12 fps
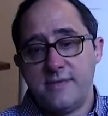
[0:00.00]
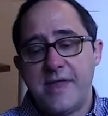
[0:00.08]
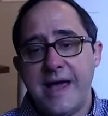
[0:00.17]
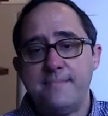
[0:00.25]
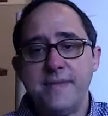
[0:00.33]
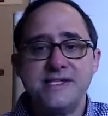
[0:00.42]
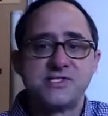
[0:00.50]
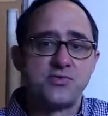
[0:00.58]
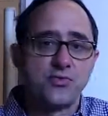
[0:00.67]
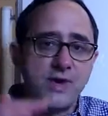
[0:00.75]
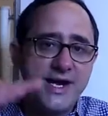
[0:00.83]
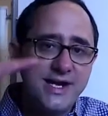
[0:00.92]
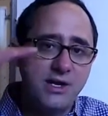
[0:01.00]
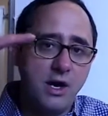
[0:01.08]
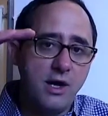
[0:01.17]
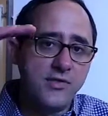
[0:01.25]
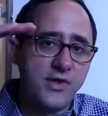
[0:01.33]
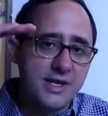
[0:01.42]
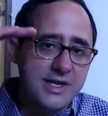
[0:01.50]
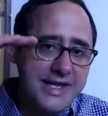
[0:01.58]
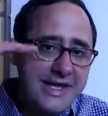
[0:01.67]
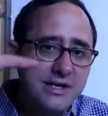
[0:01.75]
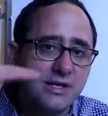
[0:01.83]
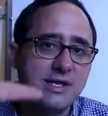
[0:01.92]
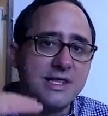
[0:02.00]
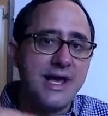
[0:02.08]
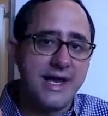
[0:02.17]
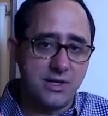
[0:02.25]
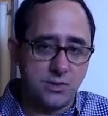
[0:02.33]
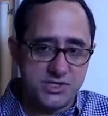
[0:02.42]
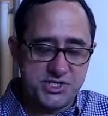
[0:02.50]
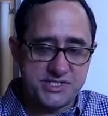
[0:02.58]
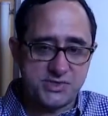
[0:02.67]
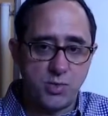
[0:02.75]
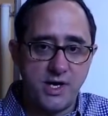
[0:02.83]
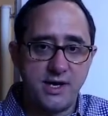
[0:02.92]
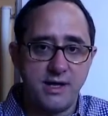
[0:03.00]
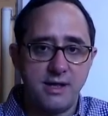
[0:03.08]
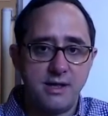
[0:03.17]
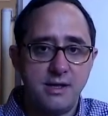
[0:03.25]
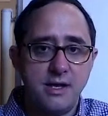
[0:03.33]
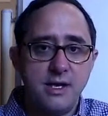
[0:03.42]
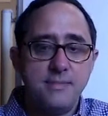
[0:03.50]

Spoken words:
That means read all the legal language as well,